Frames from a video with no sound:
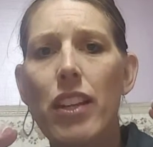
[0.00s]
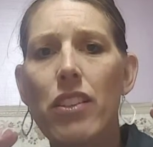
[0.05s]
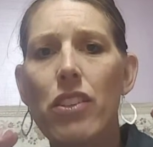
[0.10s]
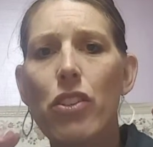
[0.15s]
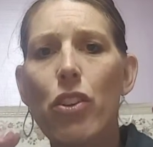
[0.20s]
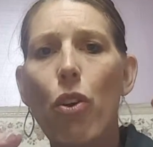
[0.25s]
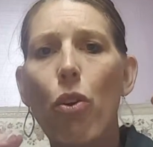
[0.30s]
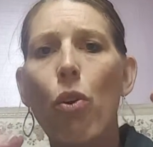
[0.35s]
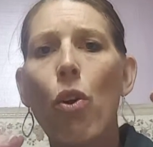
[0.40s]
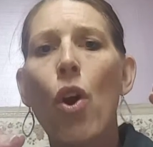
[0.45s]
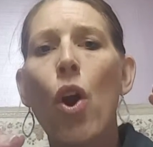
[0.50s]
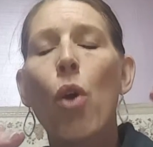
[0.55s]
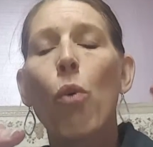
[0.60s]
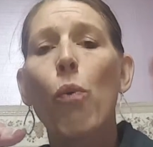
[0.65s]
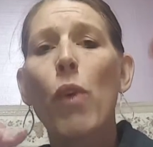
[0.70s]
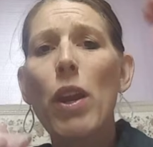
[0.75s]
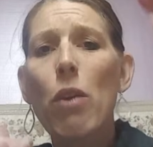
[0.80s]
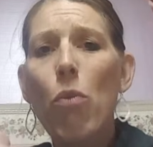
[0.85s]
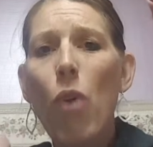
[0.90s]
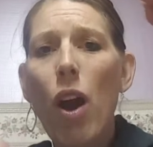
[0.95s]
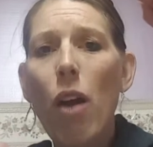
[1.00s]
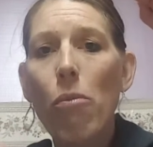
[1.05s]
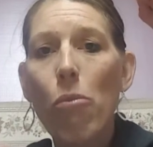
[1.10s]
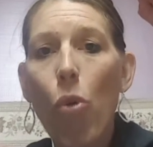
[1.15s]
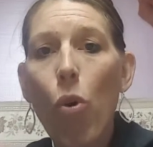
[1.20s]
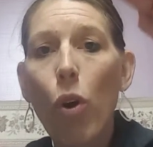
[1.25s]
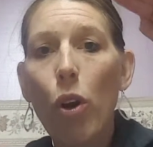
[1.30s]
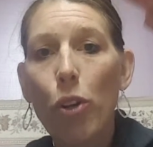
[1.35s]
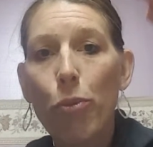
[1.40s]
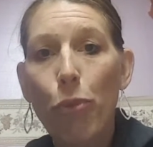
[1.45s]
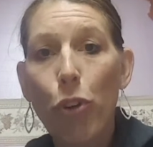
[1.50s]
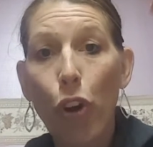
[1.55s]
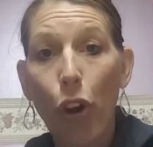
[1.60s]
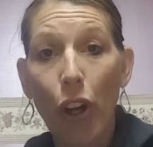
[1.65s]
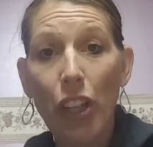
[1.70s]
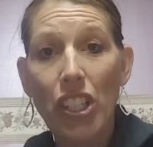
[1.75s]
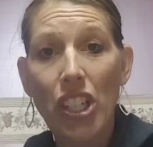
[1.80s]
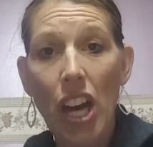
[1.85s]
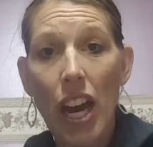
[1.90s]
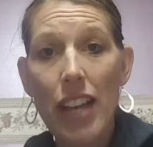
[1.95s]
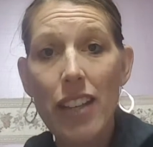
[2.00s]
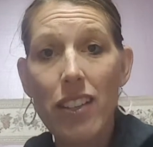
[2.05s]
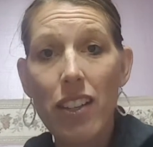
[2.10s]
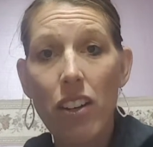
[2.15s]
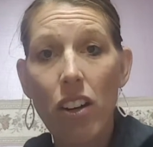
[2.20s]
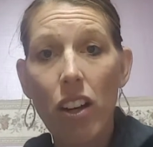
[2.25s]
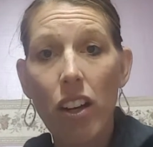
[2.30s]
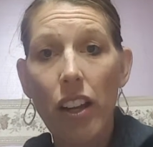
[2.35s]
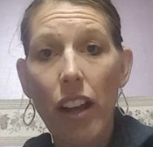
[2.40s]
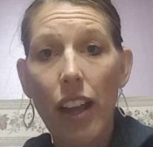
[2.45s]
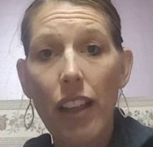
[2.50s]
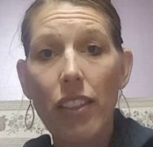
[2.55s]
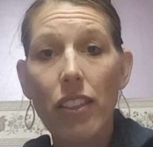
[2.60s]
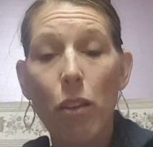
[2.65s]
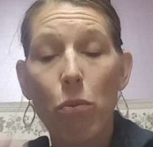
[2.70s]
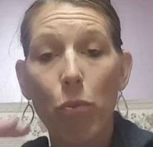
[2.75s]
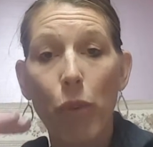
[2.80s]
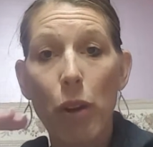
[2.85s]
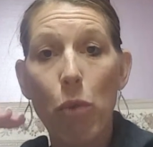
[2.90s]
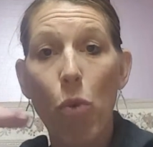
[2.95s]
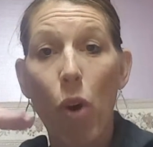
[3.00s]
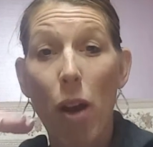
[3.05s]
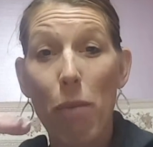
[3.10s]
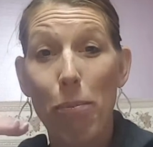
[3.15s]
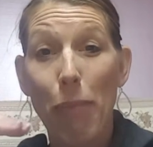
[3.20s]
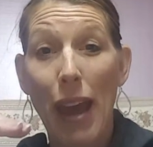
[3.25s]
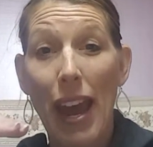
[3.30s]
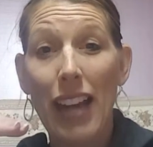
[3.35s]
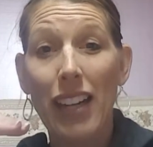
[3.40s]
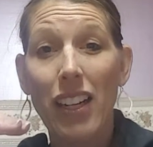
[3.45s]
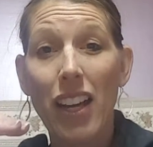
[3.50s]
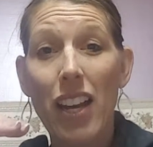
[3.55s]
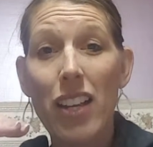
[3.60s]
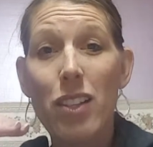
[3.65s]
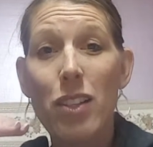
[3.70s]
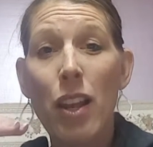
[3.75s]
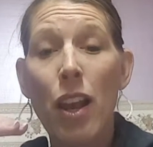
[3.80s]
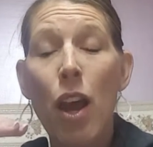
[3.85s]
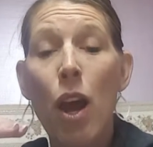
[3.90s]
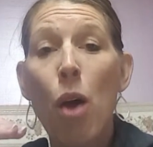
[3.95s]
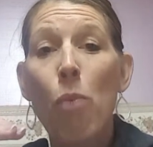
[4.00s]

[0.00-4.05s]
And so we want more good guys in our gut than we want bad guys.